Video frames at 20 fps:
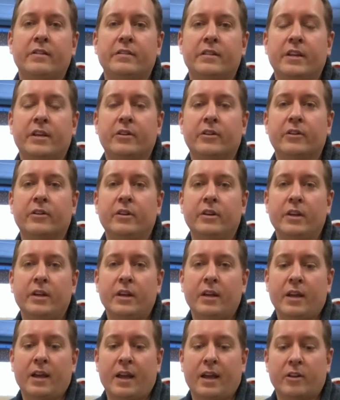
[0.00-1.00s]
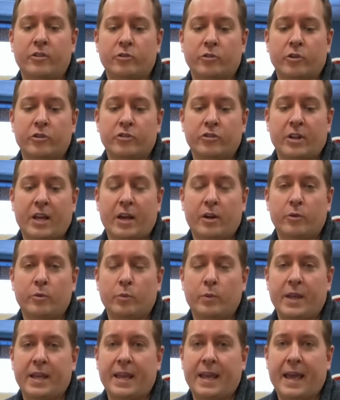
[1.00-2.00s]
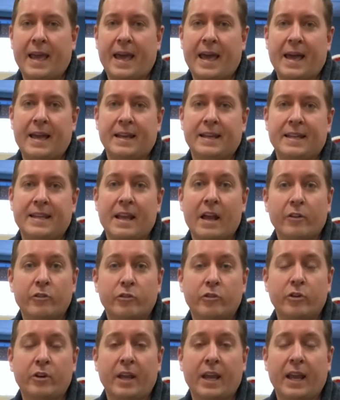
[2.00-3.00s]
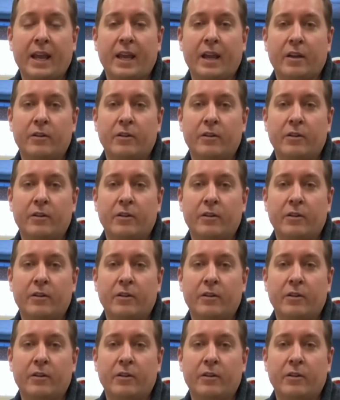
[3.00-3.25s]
here at Georgetown. We had yesterday a